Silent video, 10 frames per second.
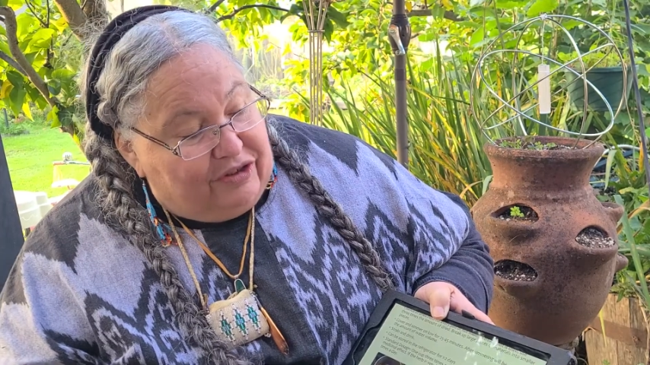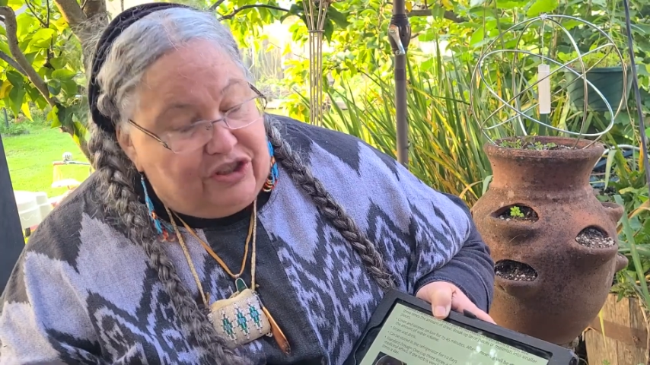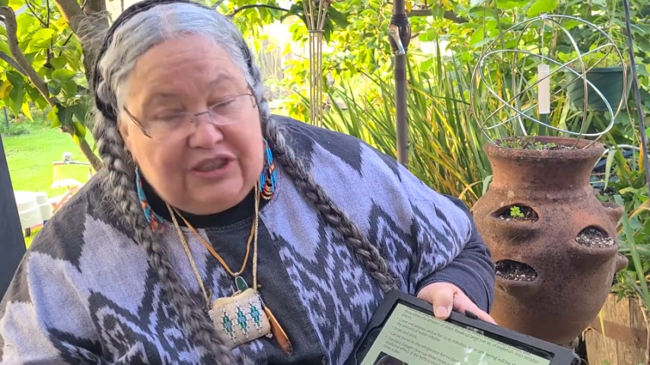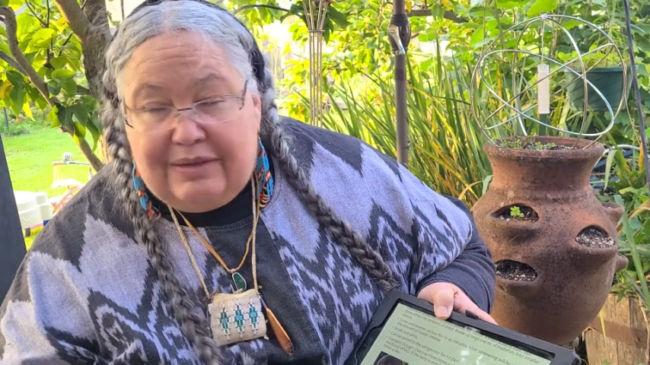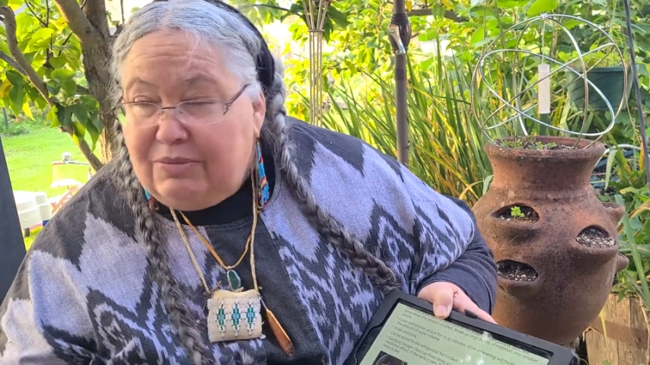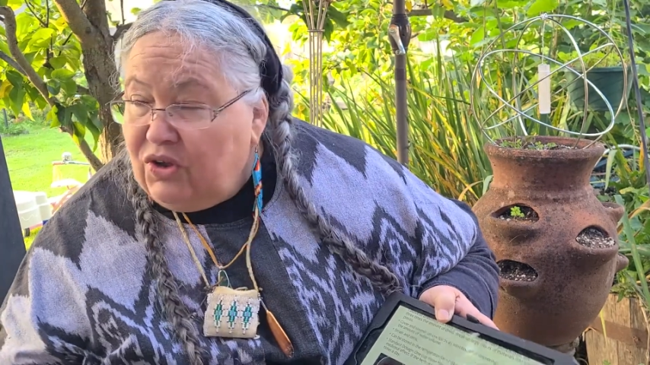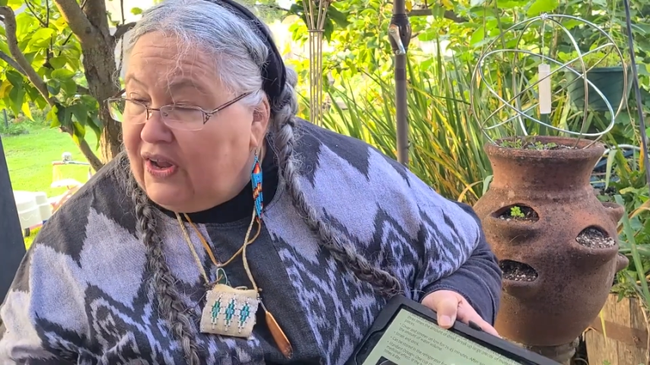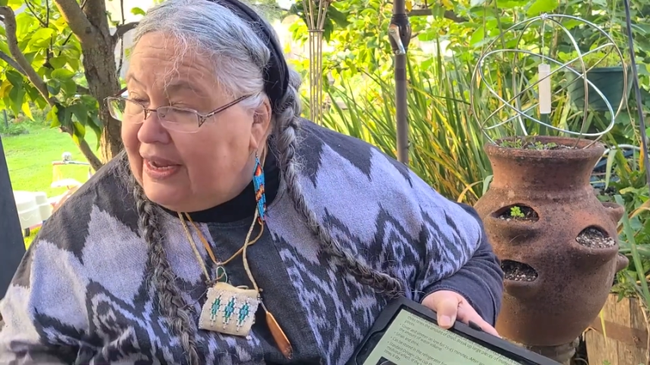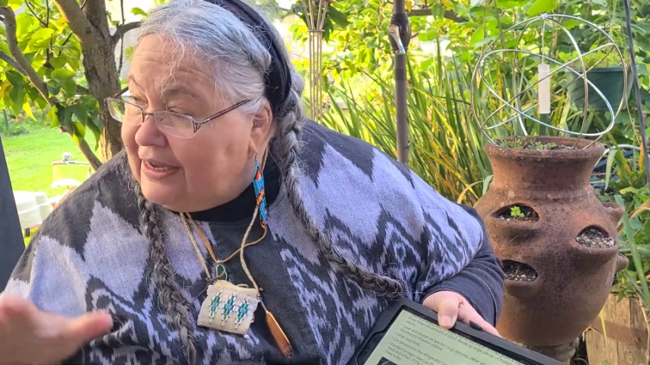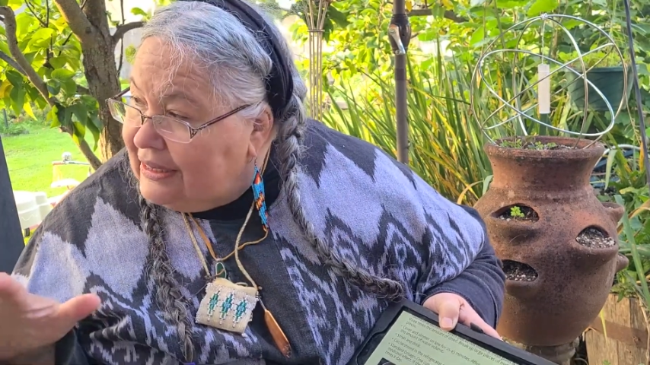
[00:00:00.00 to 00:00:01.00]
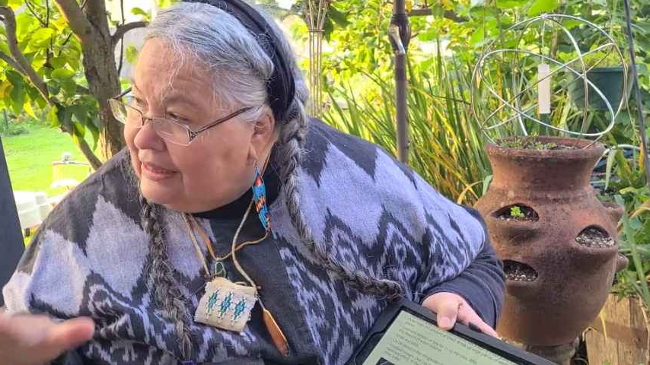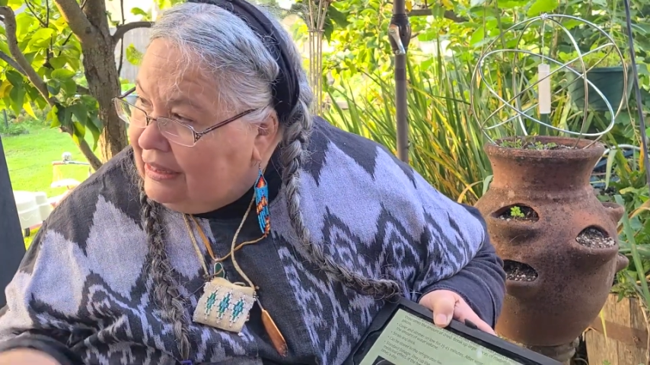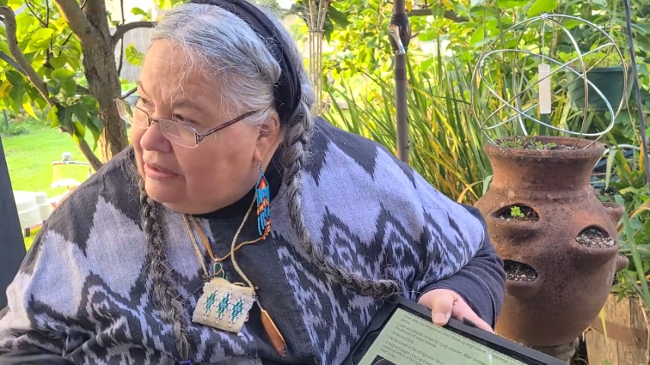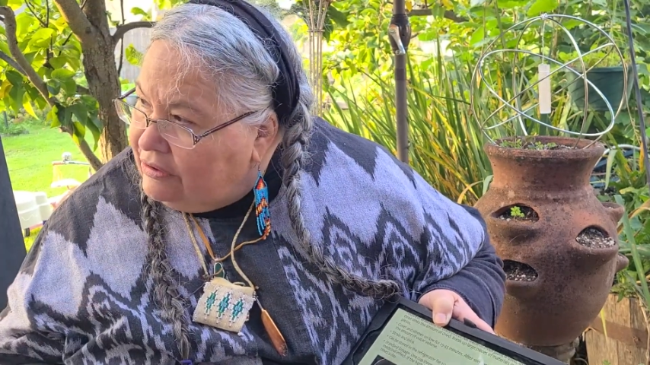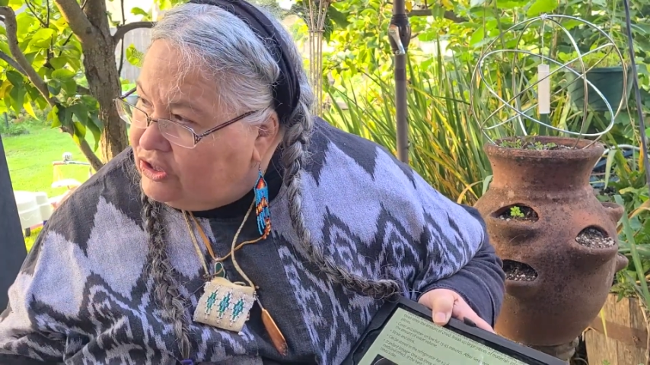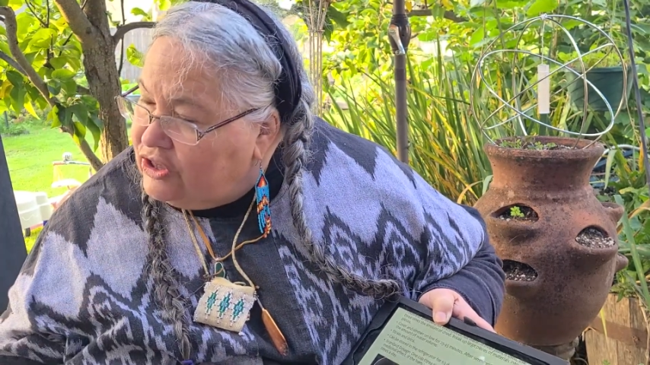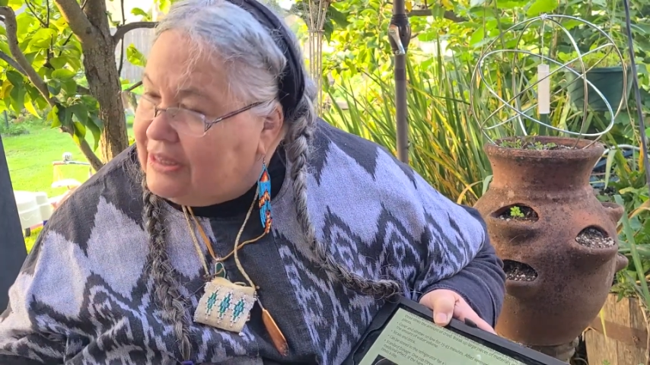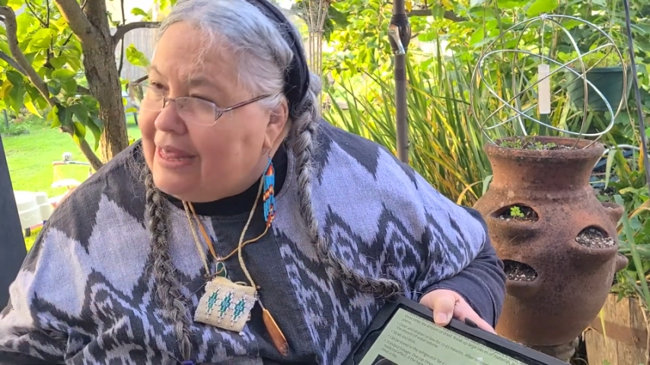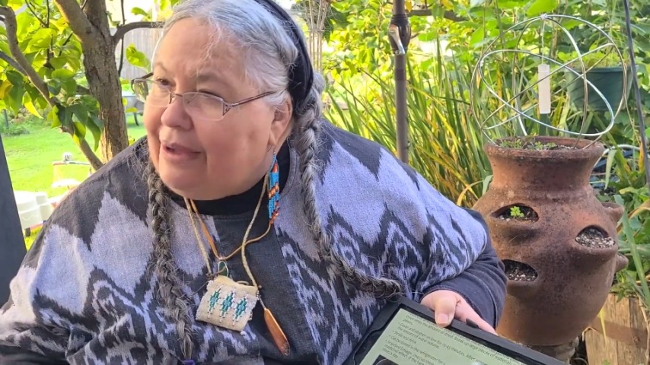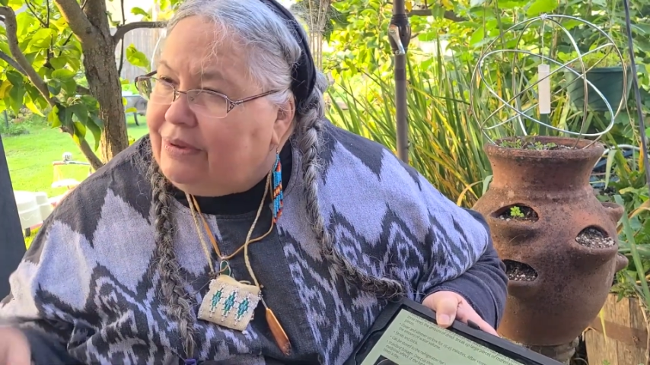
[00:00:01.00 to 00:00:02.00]
simmering, usually
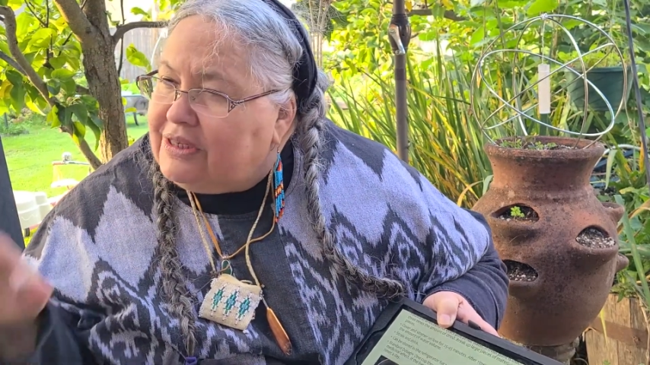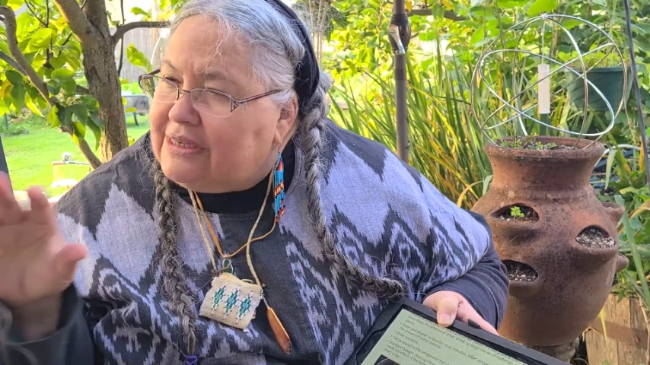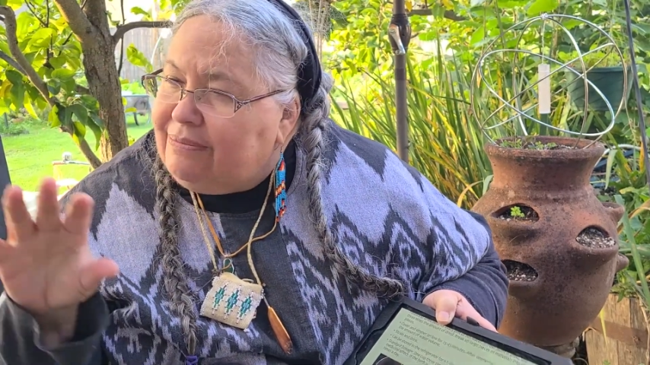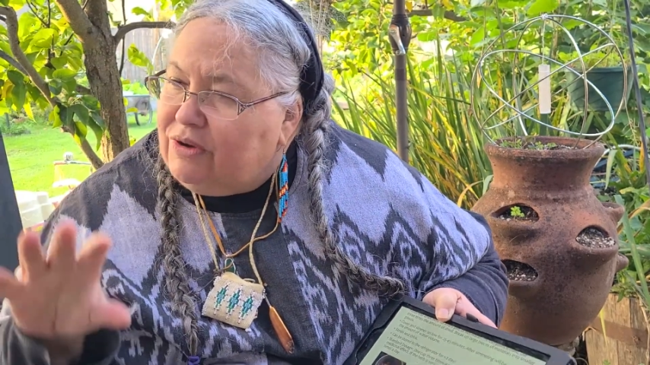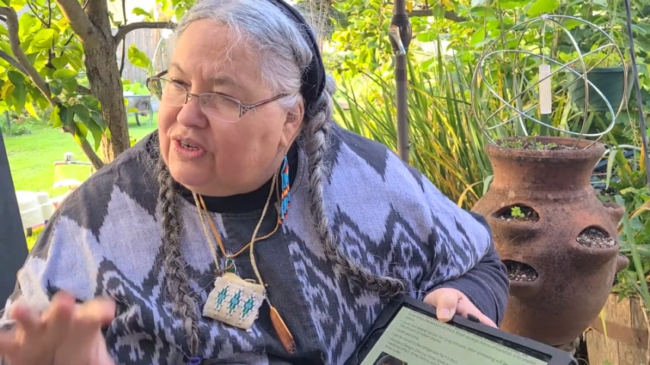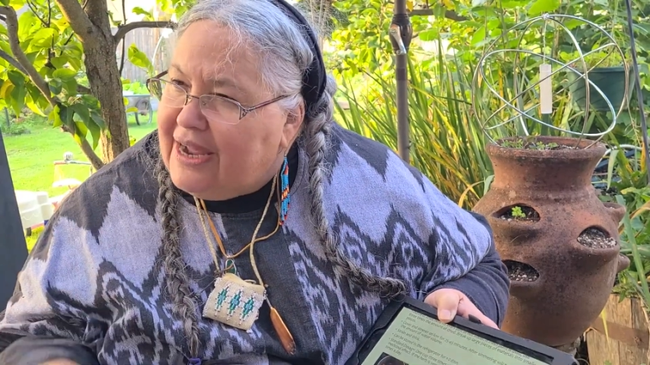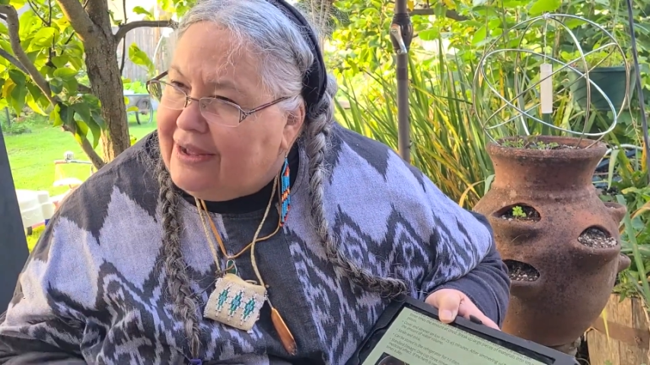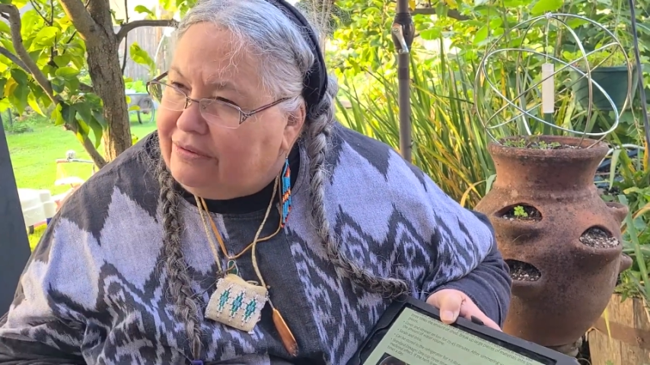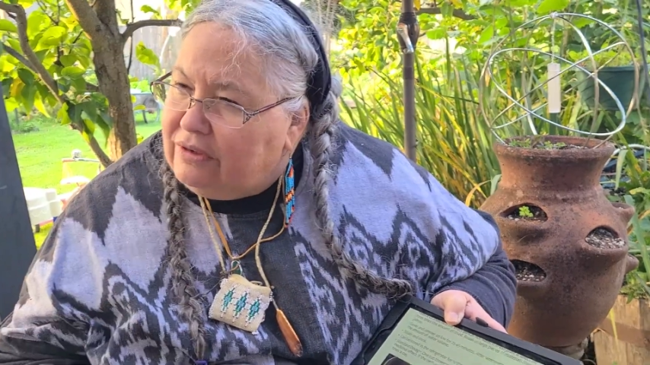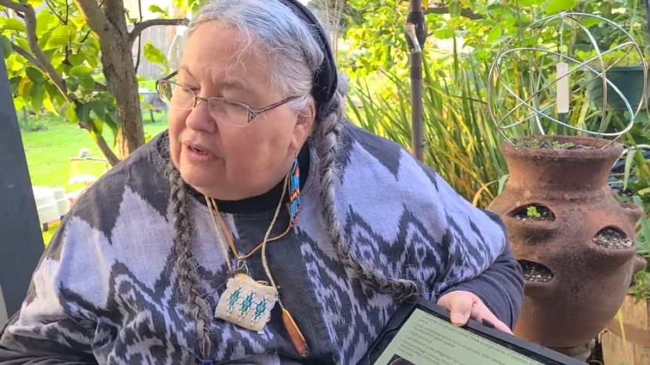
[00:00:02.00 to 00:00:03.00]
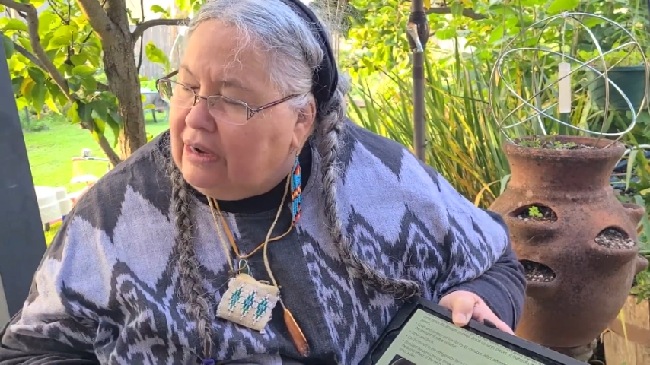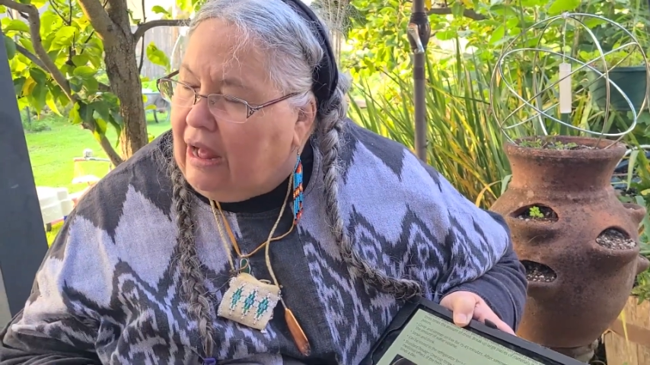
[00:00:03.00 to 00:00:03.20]
that will simmer down